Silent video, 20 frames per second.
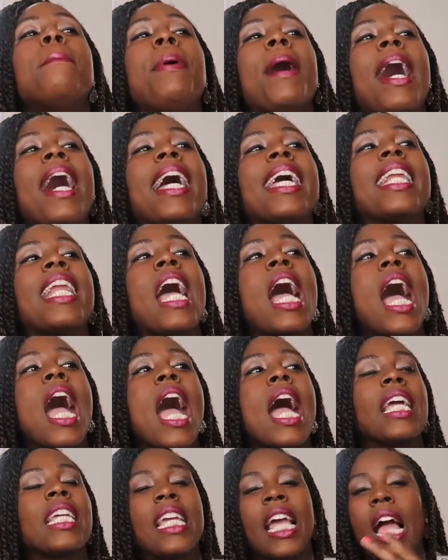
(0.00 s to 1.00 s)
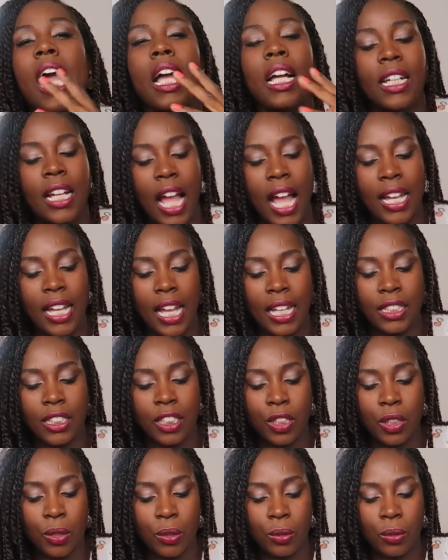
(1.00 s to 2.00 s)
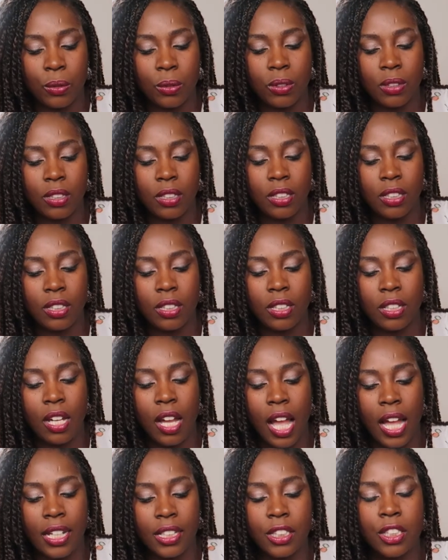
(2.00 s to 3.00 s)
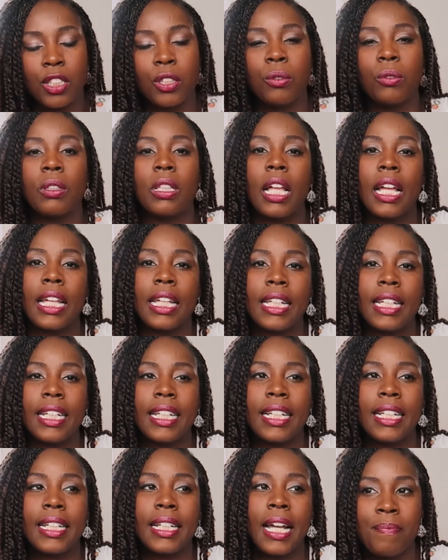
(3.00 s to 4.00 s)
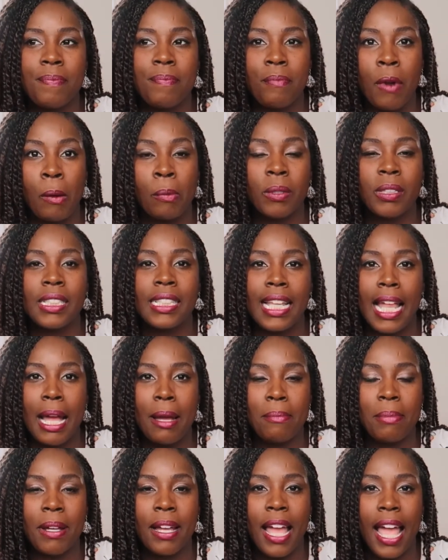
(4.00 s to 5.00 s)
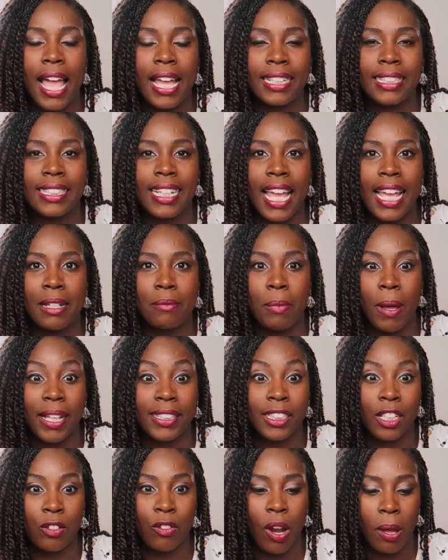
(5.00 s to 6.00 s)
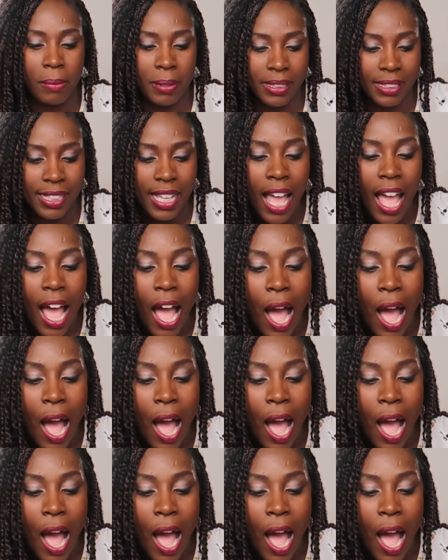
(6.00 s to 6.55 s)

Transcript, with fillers: But yeah, I, I do, I do like marble slab and, and Baskin Robbins.